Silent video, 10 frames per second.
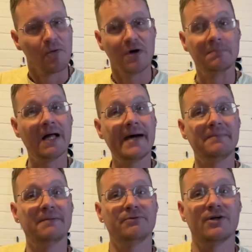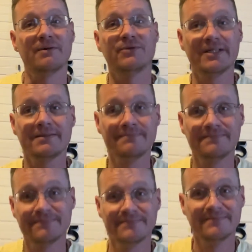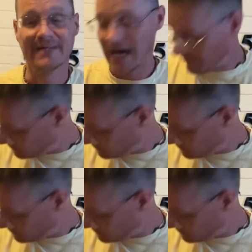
what black men put up with. I'm